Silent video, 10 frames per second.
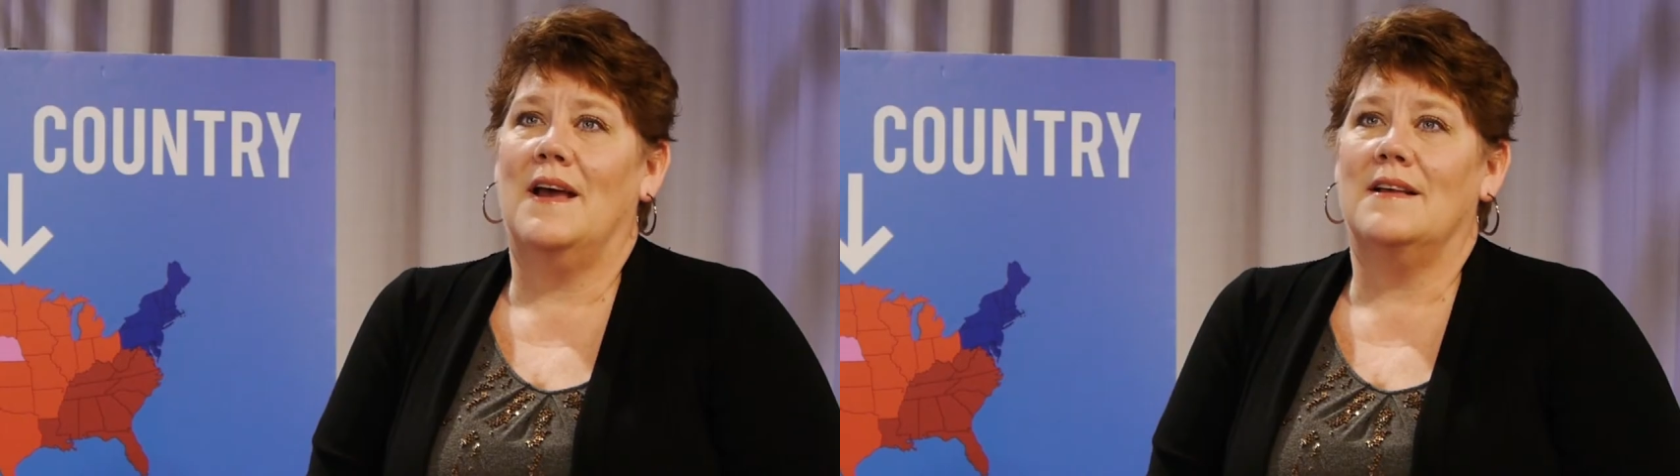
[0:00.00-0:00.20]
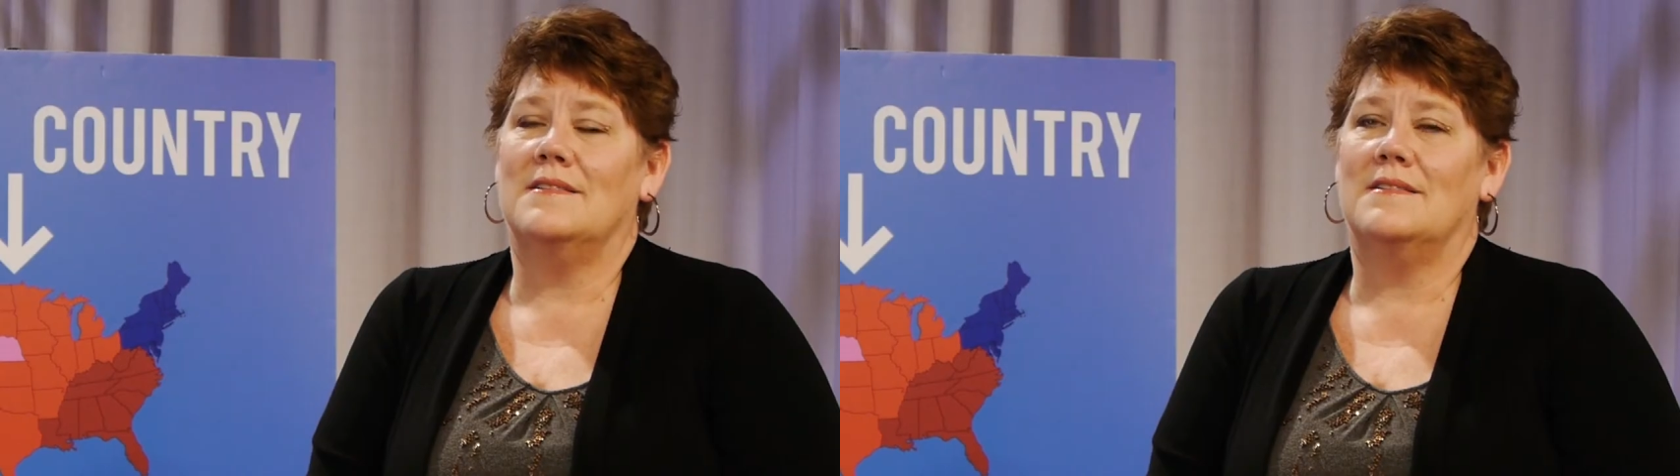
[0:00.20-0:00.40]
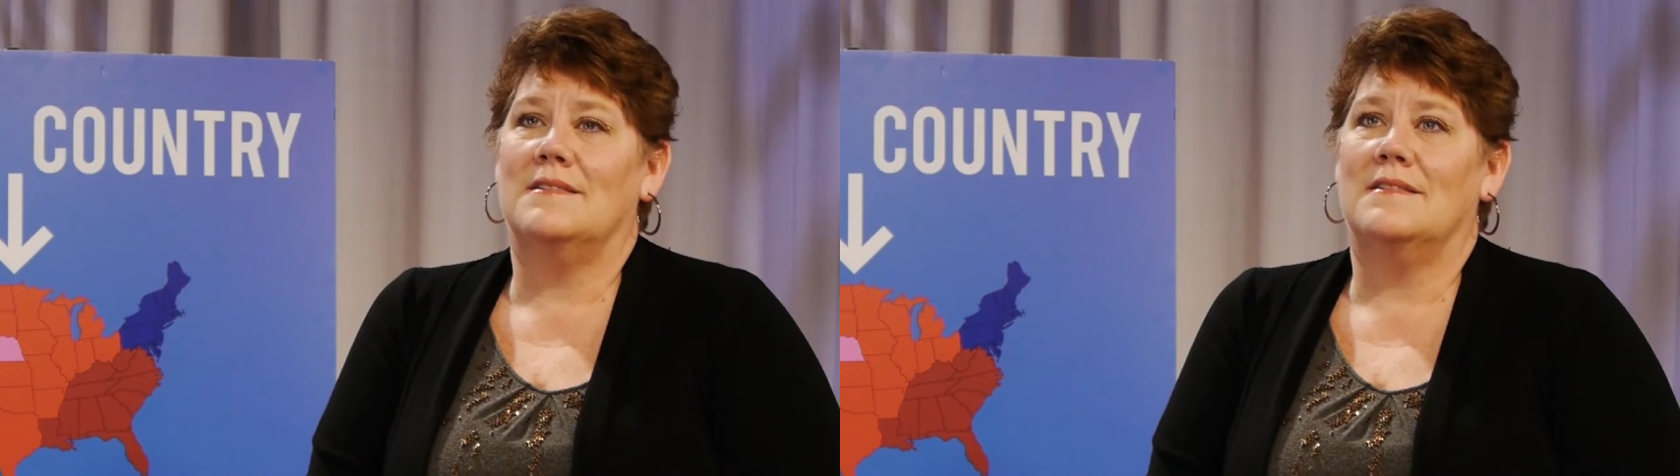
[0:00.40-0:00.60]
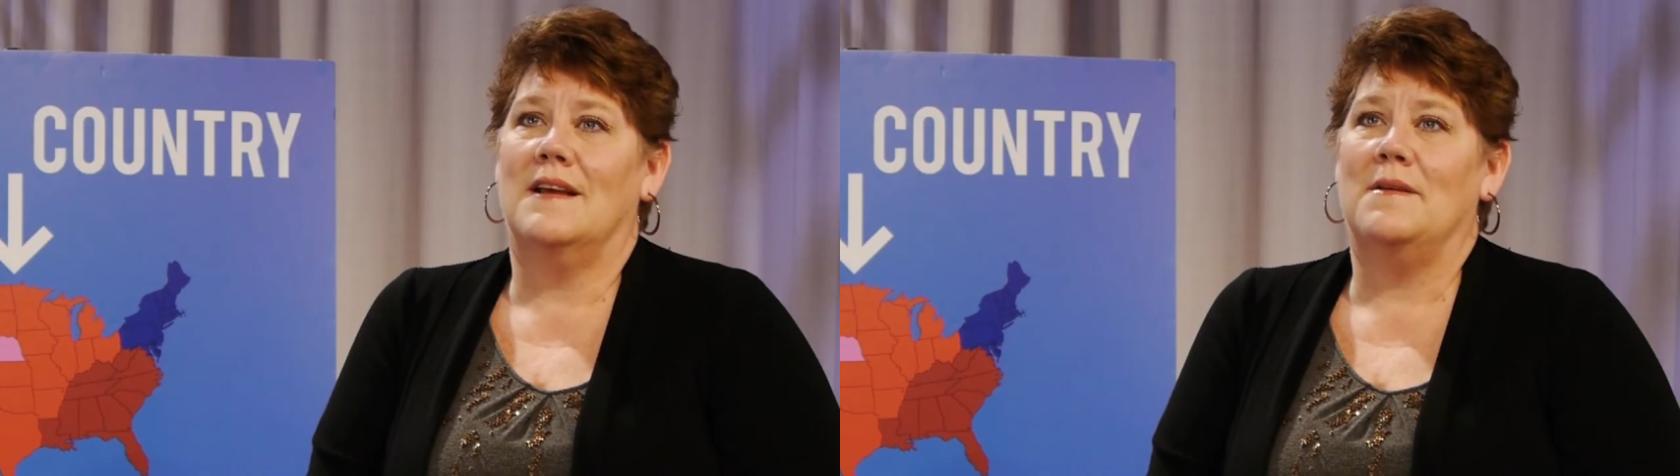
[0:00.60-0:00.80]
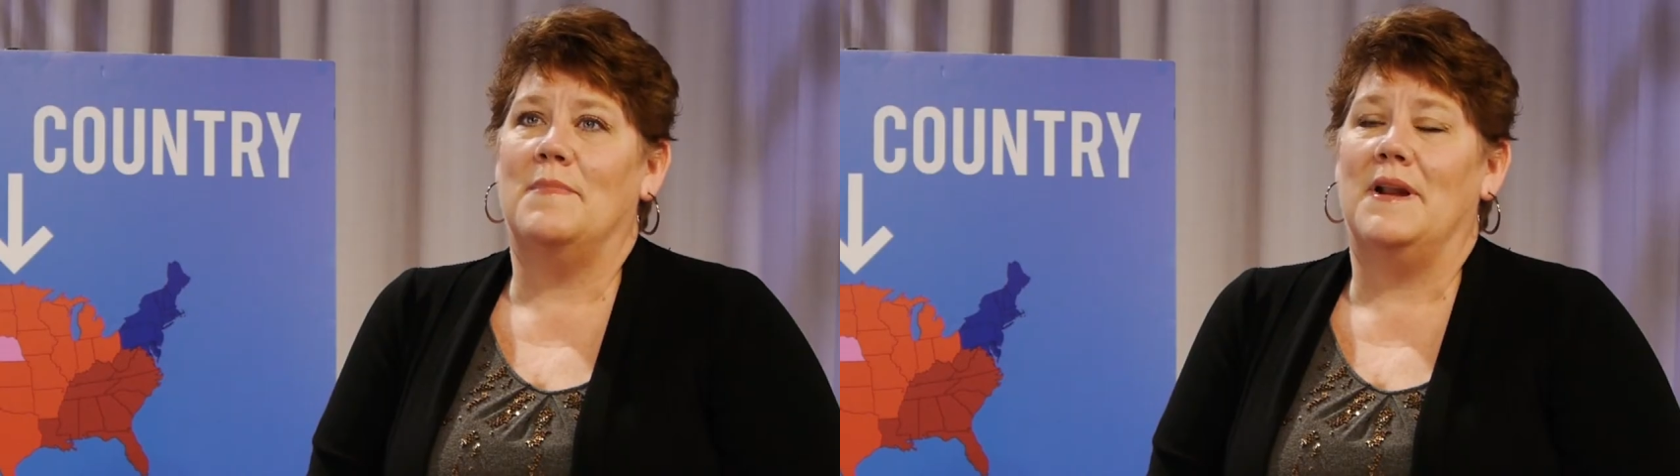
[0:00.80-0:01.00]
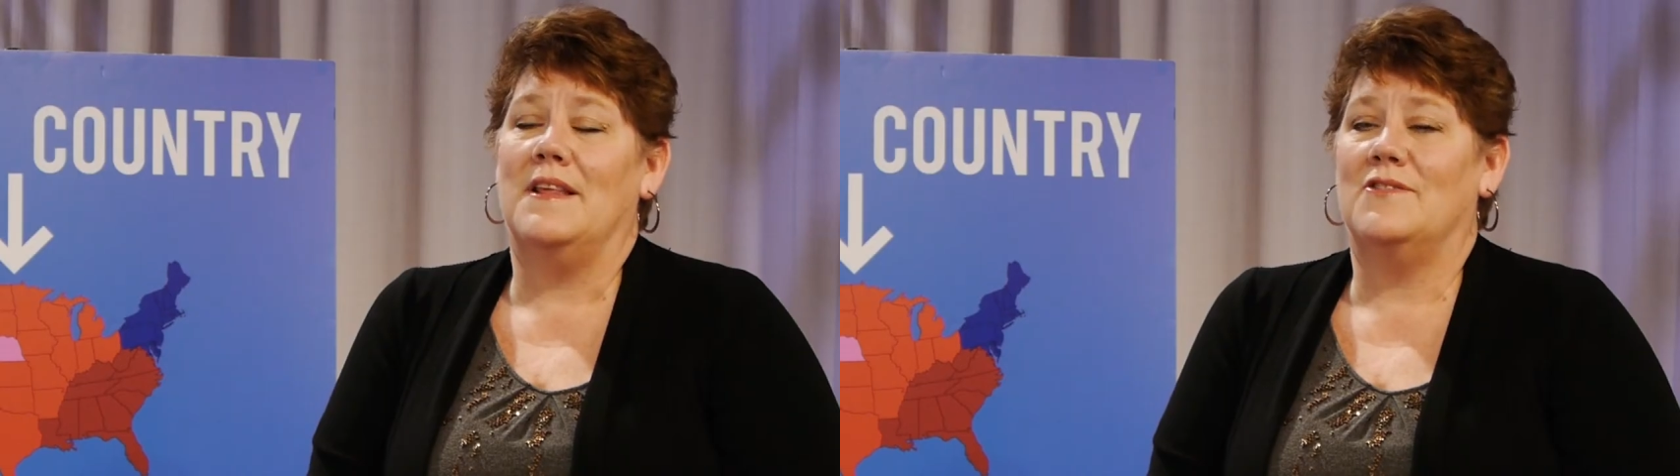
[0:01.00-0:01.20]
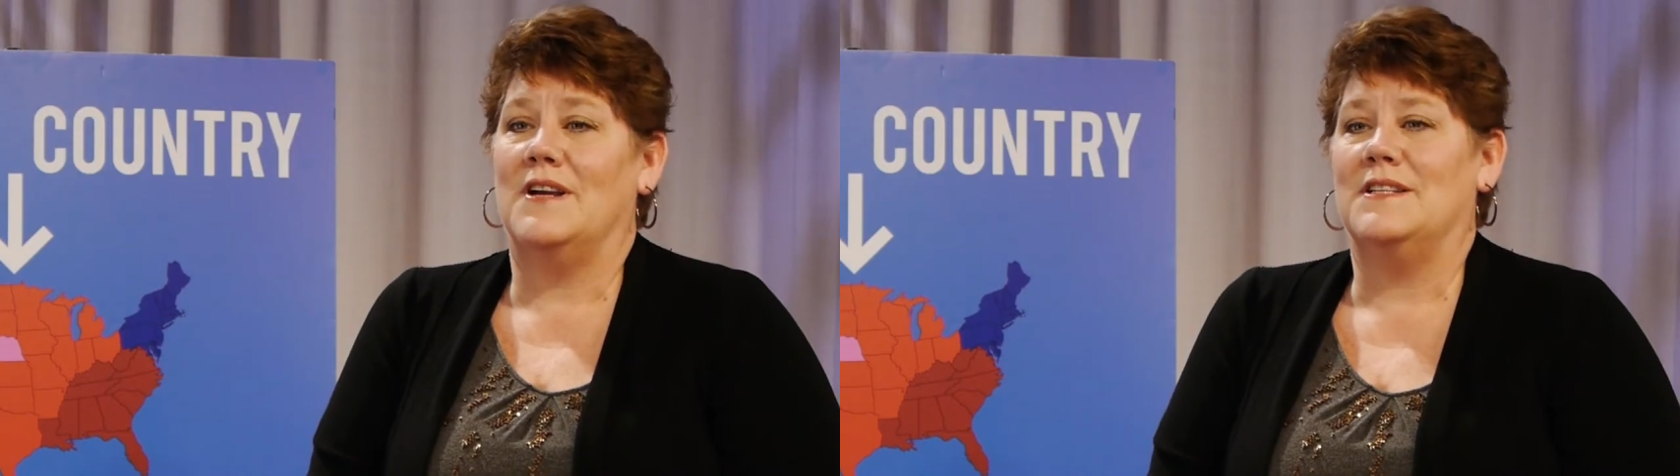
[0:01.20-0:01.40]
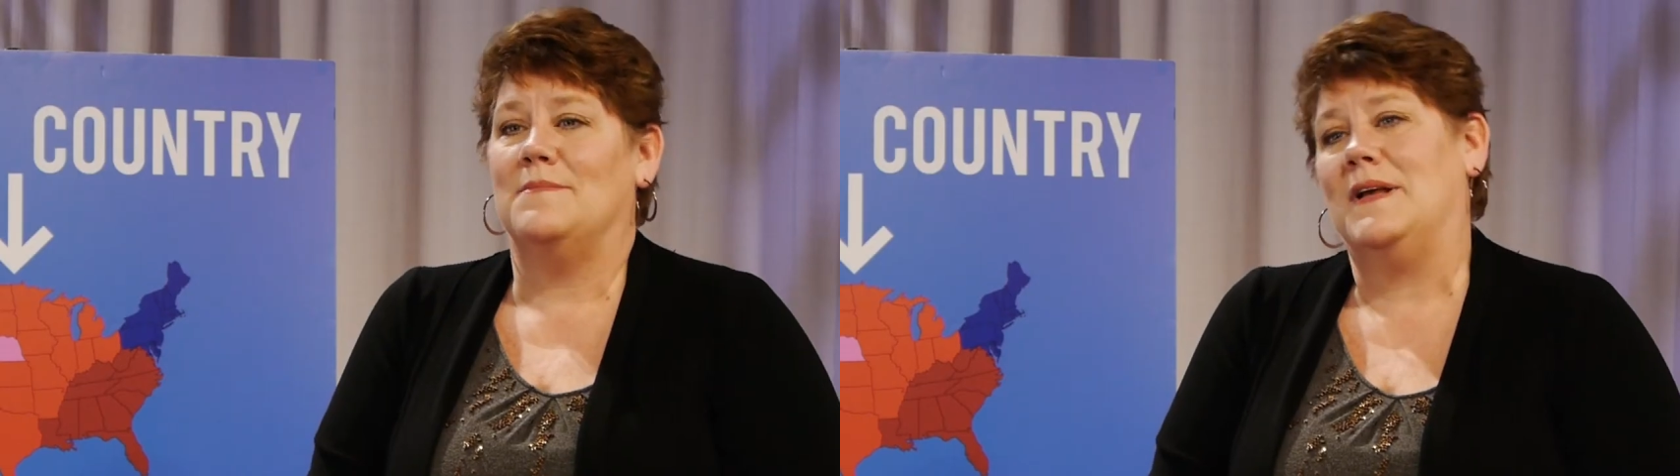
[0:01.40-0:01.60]
as anybody that
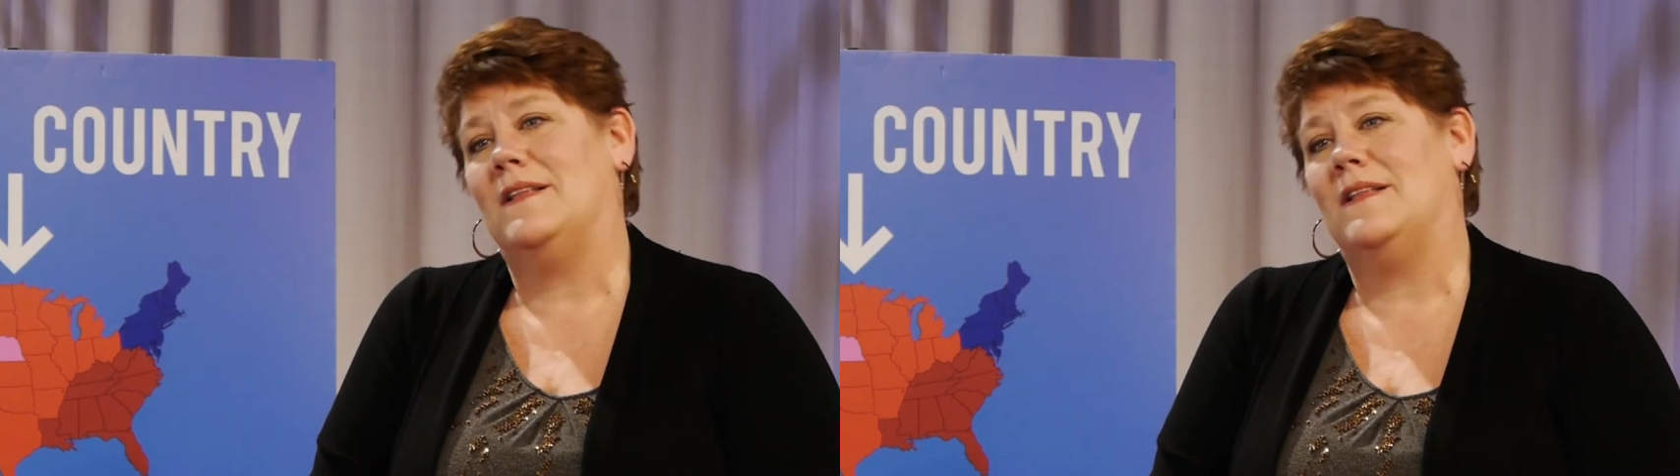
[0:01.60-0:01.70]
tries to make